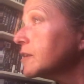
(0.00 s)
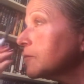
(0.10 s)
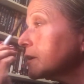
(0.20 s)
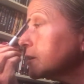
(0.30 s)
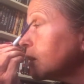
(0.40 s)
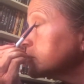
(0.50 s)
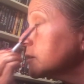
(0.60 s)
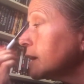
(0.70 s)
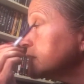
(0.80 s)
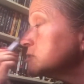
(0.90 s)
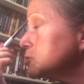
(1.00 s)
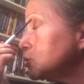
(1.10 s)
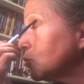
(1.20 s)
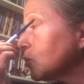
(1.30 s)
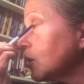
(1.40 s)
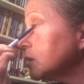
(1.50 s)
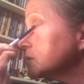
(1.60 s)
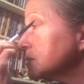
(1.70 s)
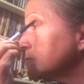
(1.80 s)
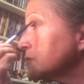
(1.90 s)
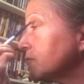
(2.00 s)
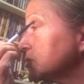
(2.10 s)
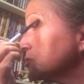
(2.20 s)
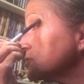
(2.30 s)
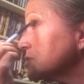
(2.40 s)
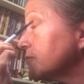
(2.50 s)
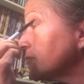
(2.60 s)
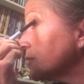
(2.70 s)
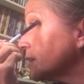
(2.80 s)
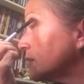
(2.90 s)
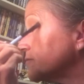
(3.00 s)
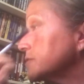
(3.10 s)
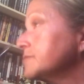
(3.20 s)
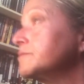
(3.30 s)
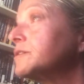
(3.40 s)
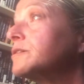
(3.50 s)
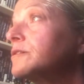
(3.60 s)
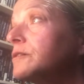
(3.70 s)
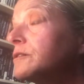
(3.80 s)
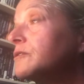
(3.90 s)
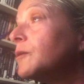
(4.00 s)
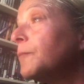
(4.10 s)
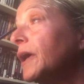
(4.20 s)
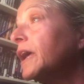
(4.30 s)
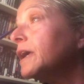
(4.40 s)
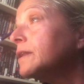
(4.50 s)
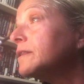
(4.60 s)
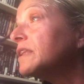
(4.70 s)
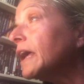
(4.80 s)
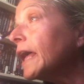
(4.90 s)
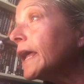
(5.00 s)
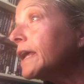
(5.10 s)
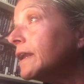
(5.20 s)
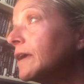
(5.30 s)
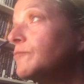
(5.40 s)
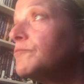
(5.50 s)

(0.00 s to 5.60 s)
when a doctor has no concept of what you're suffering of. The pain, the agony.